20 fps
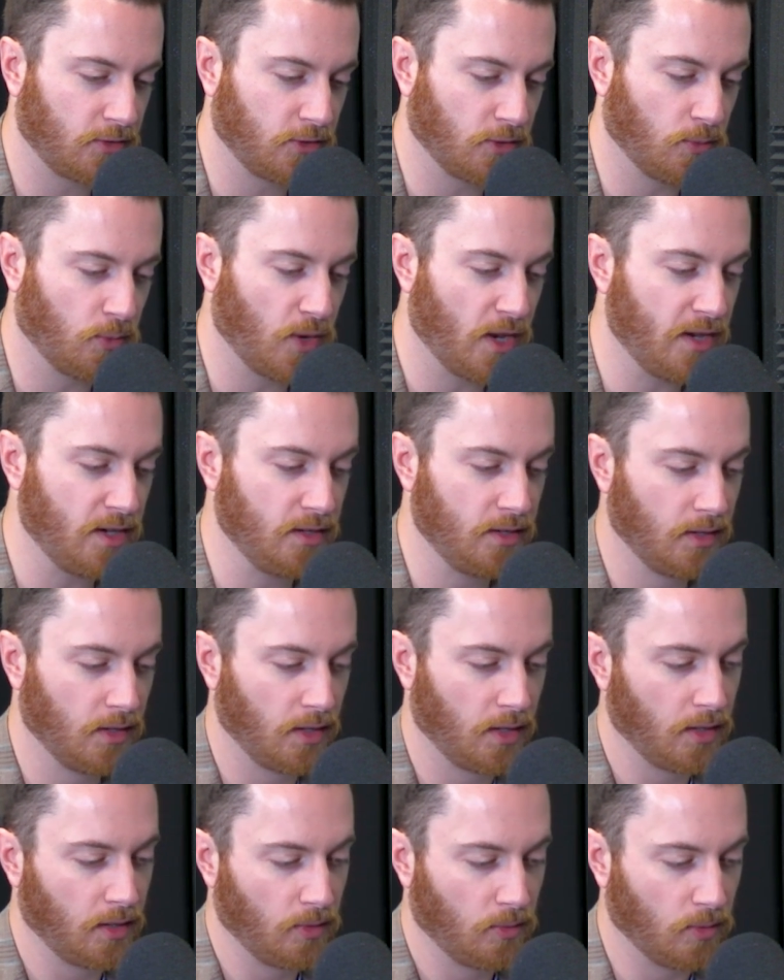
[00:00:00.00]
So when
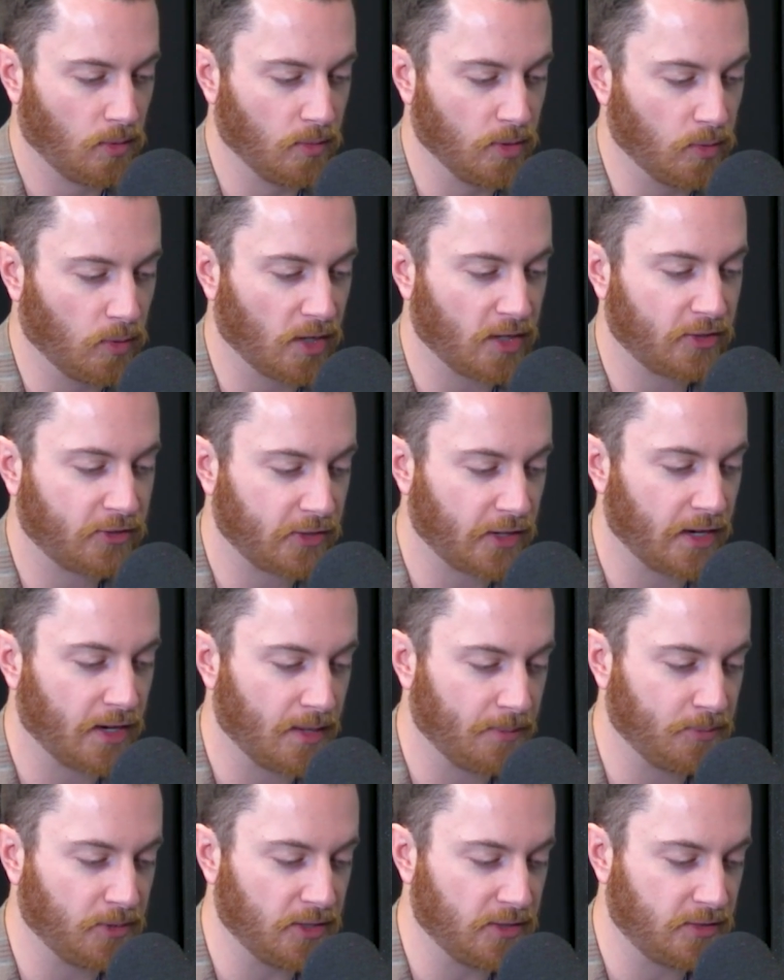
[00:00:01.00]
we want to set
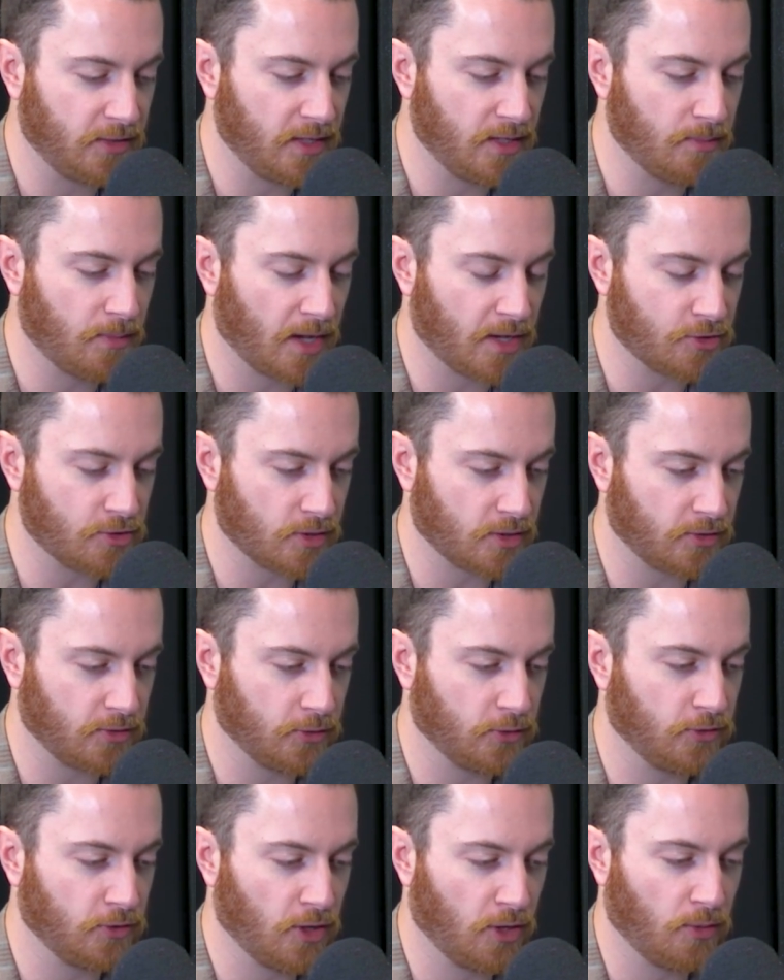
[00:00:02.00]
up these key metrics,
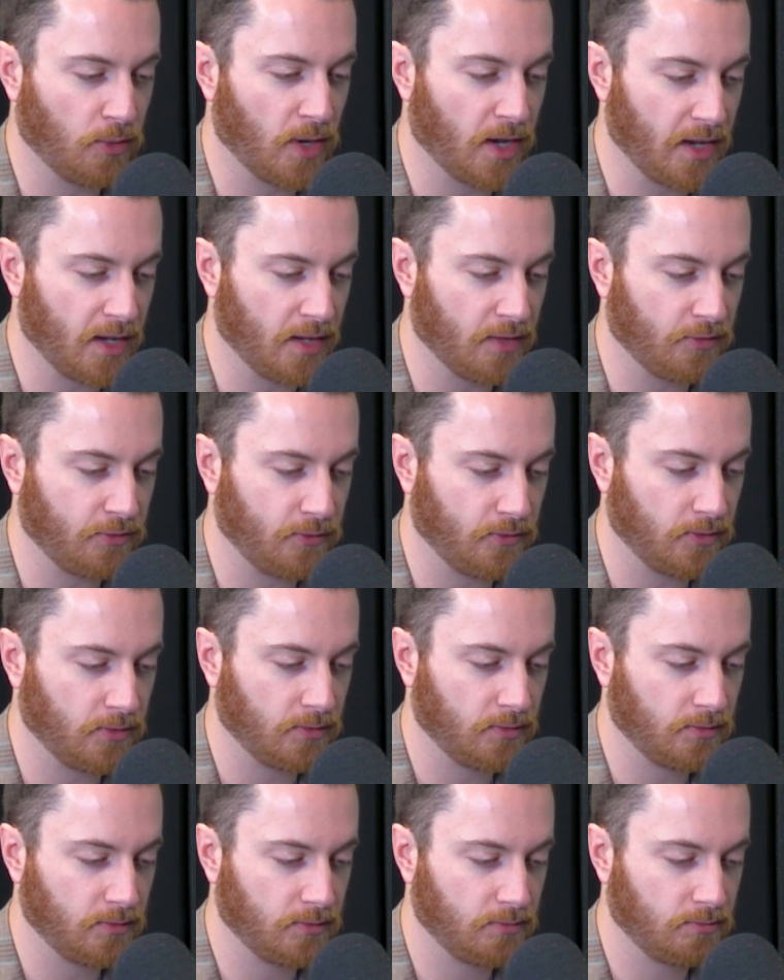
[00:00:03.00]
there's no way of
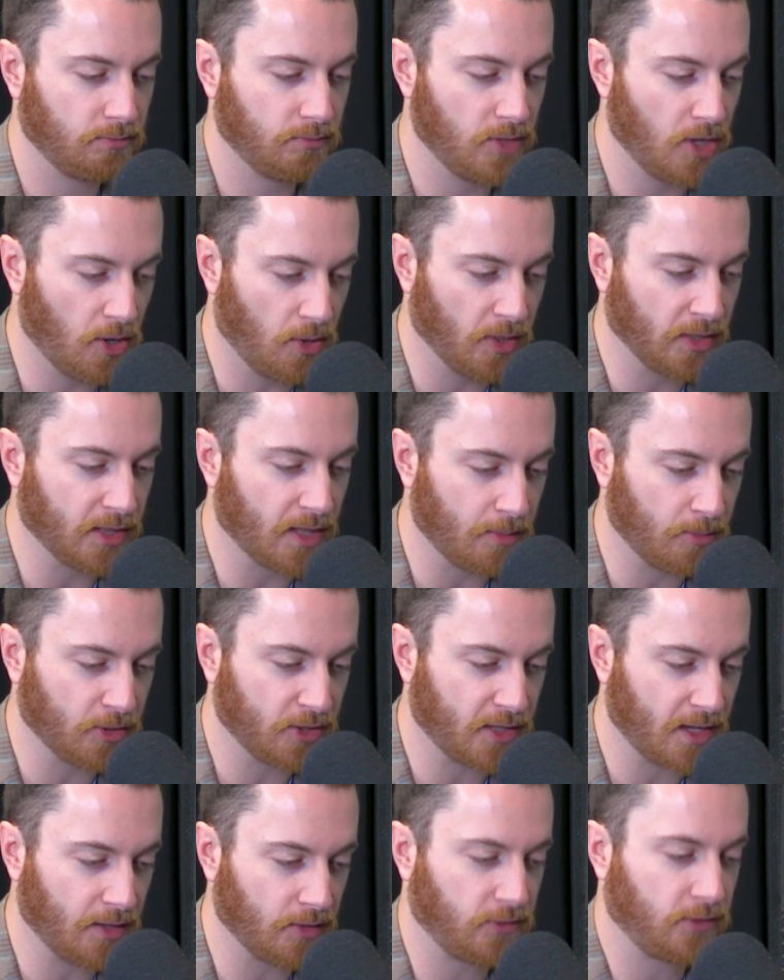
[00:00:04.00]
knowing them
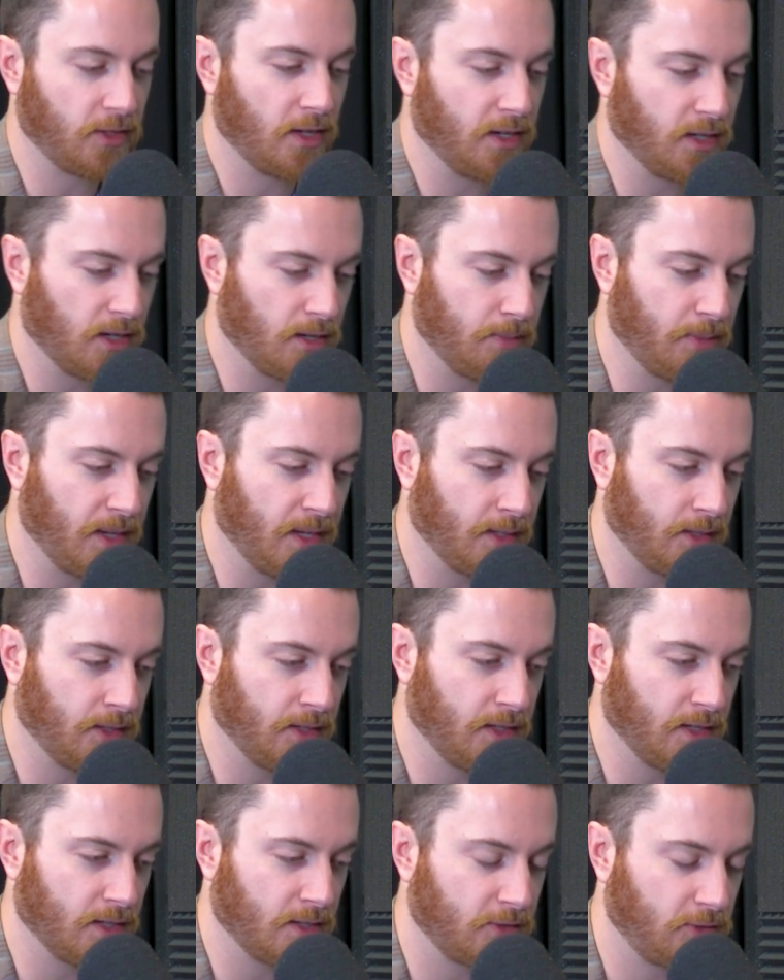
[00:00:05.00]
without setting up
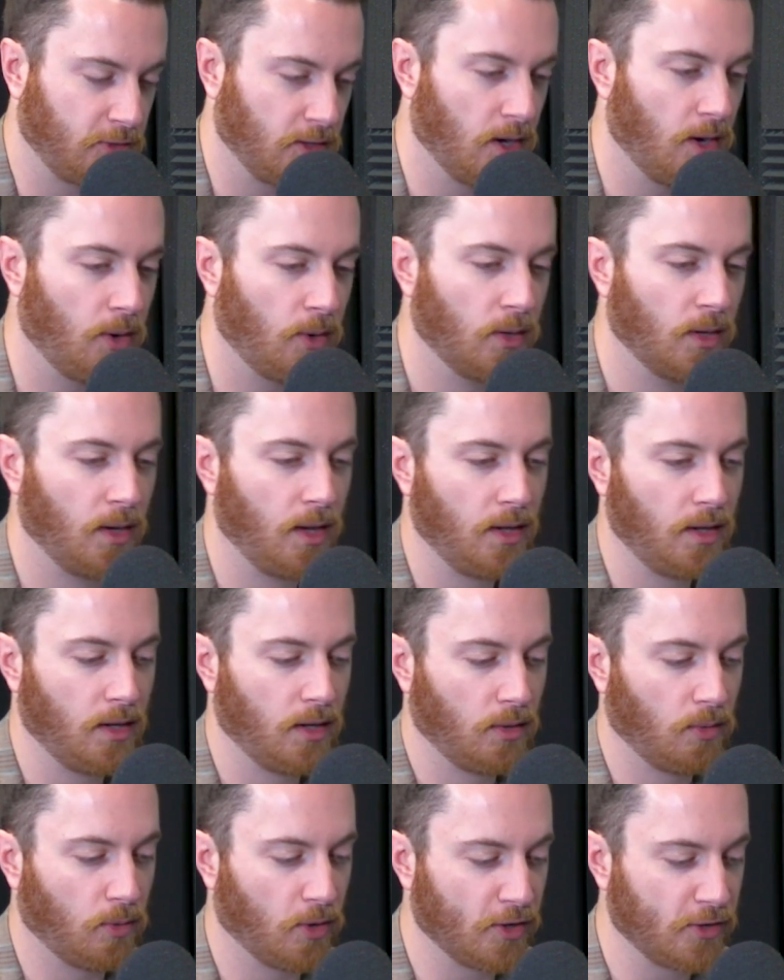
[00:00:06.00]
analytics. So,
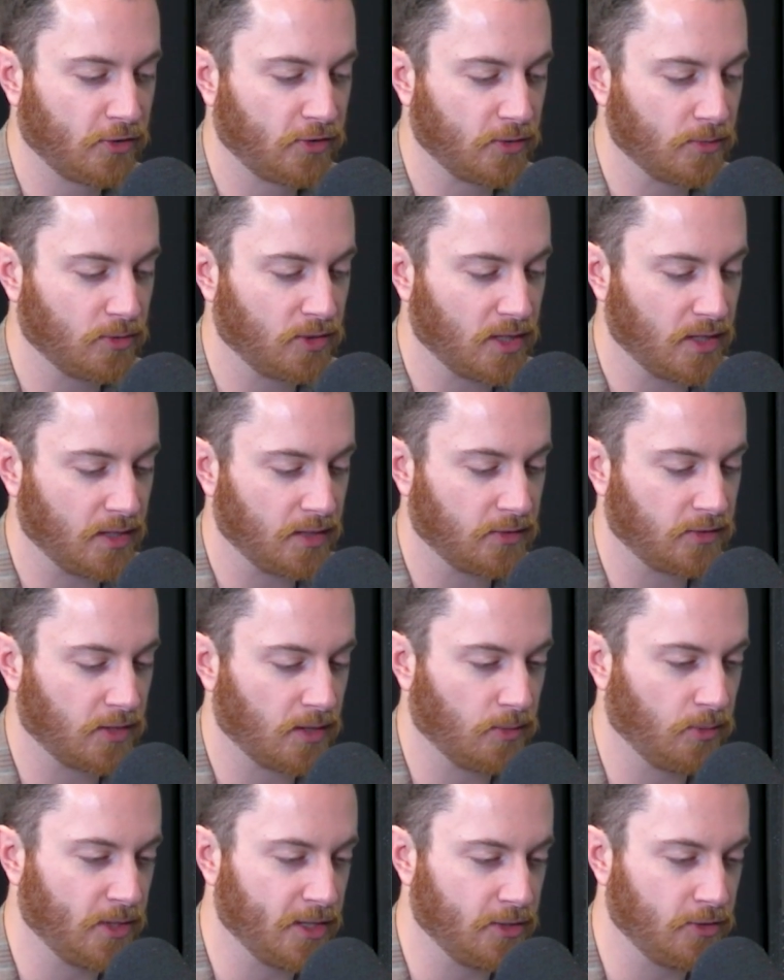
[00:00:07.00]
what are some things
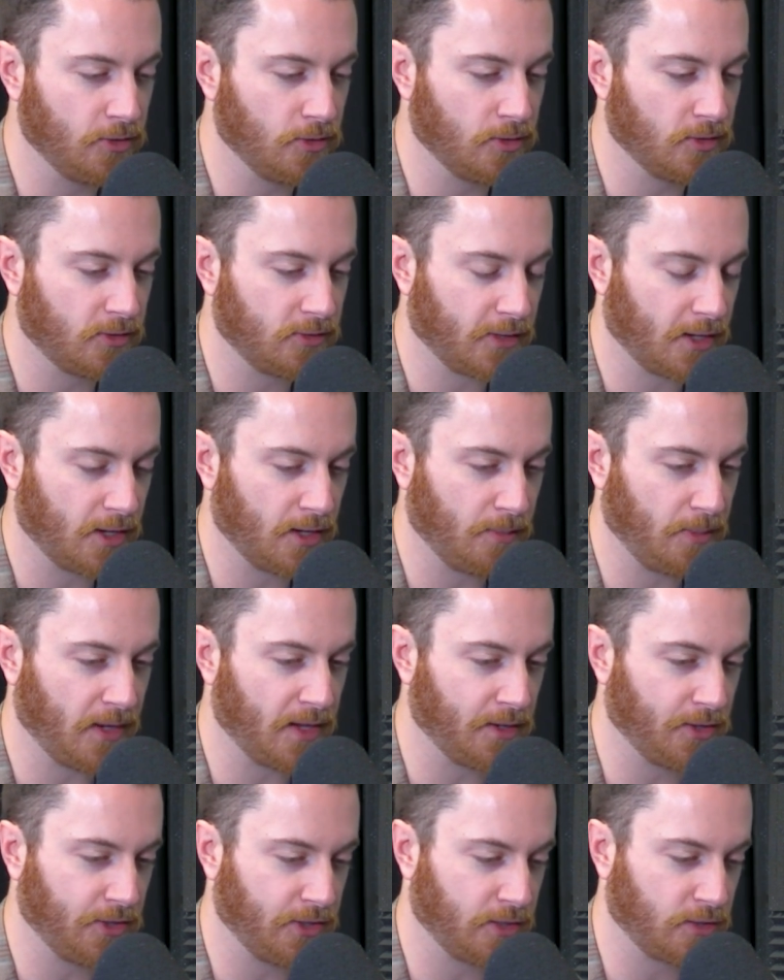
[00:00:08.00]
that we do to set up
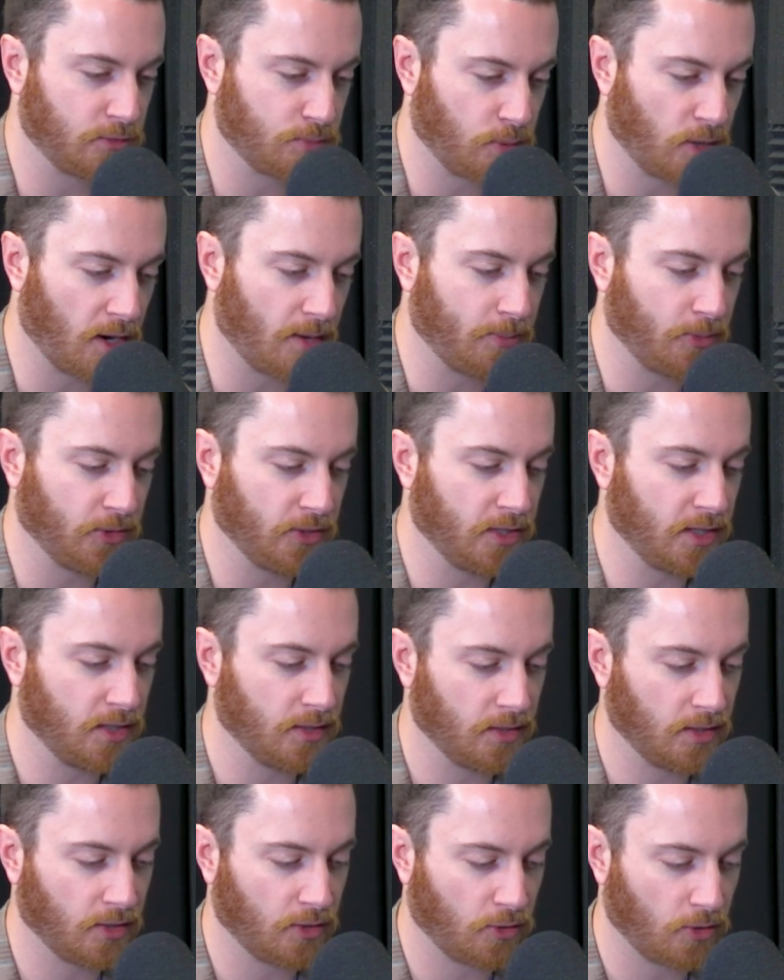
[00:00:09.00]
analytics properly
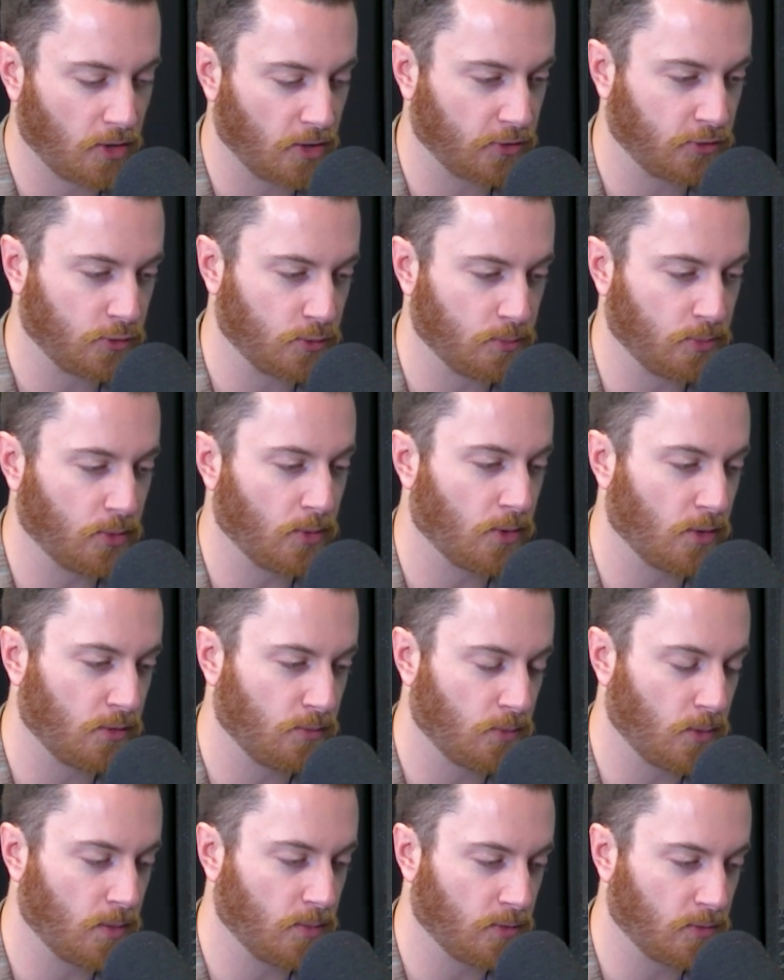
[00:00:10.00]
across the
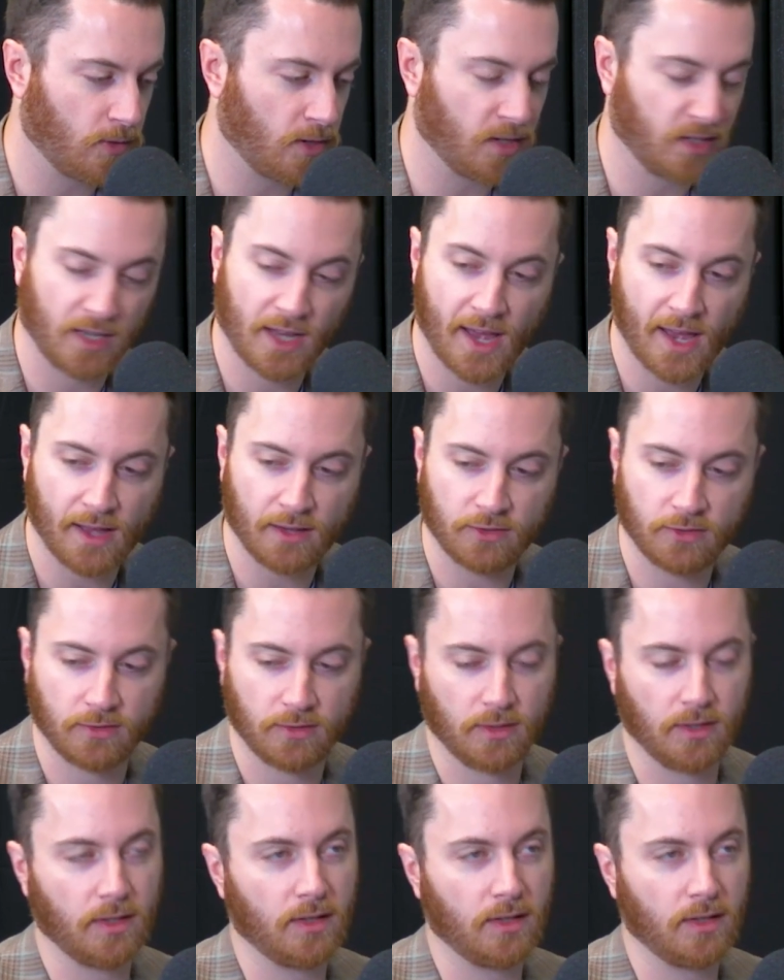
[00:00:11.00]
board when we're running ads?